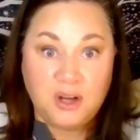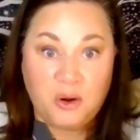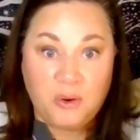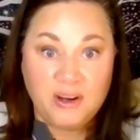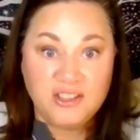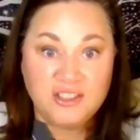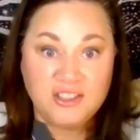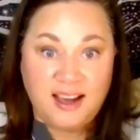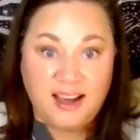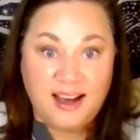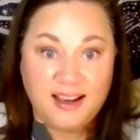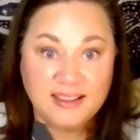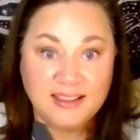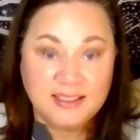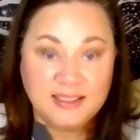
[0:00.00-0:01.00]
No questions
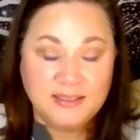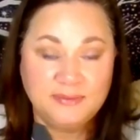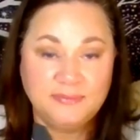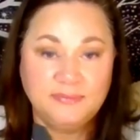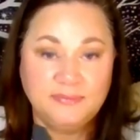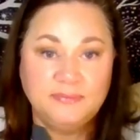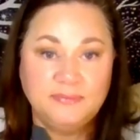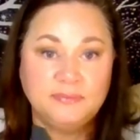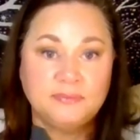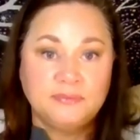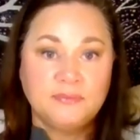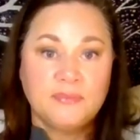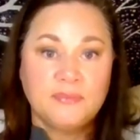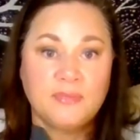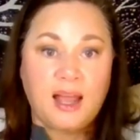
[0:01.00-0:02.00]
asked.
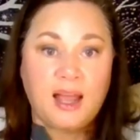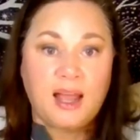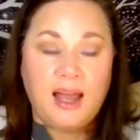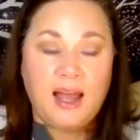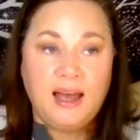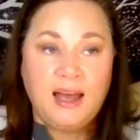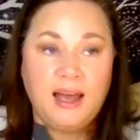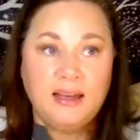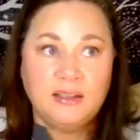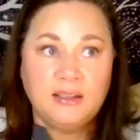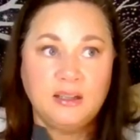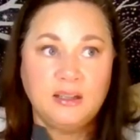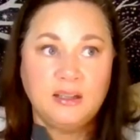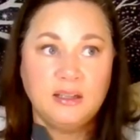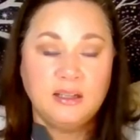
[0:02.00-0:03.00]

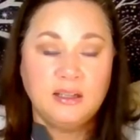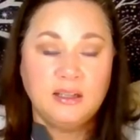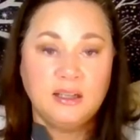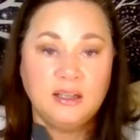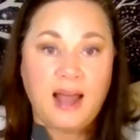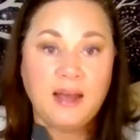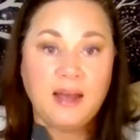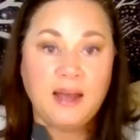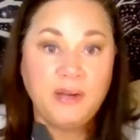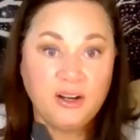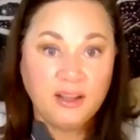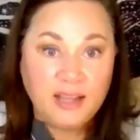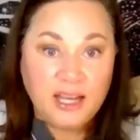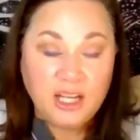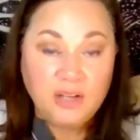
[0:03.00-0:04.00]
And I am
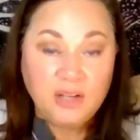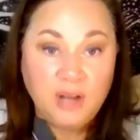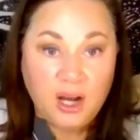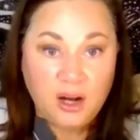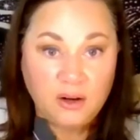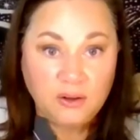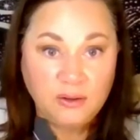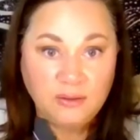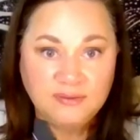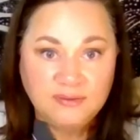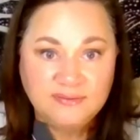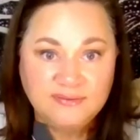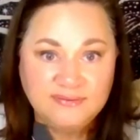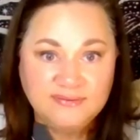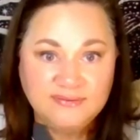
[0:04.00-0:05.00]
here to let you know,
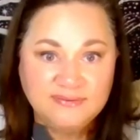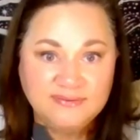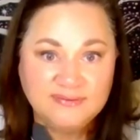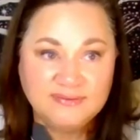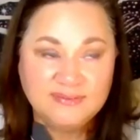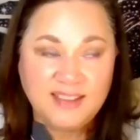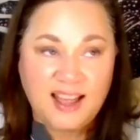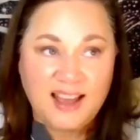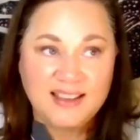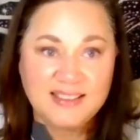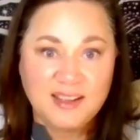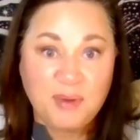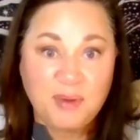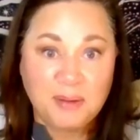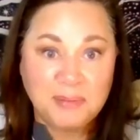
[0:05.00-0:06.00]

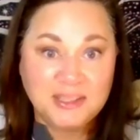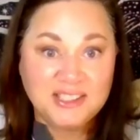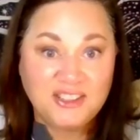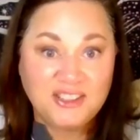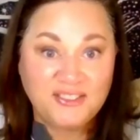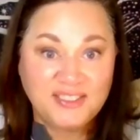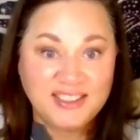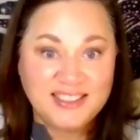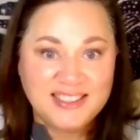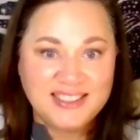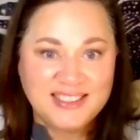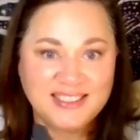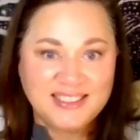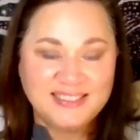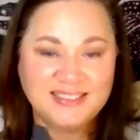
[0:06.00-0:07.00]
as a public
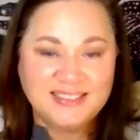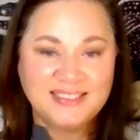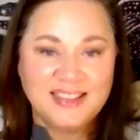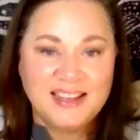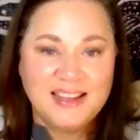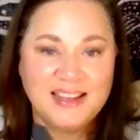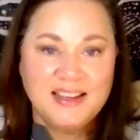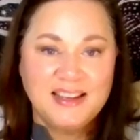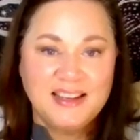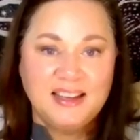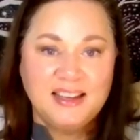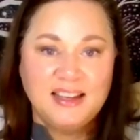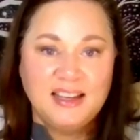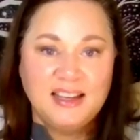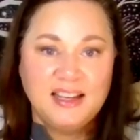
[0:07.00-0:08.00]
service,
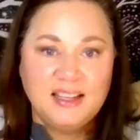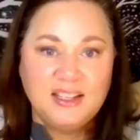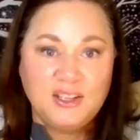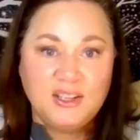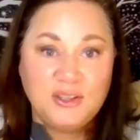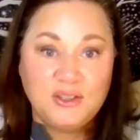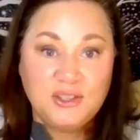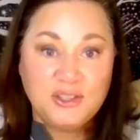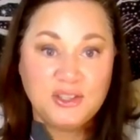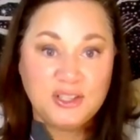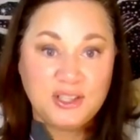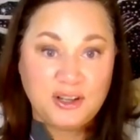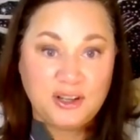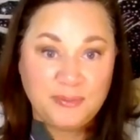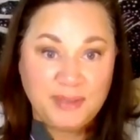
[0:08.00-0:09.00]
use your
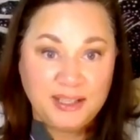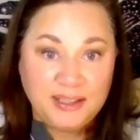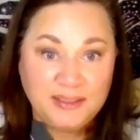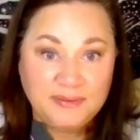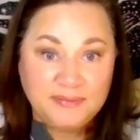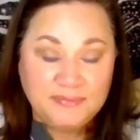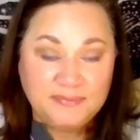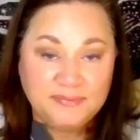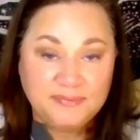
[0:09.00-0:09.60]
discernment.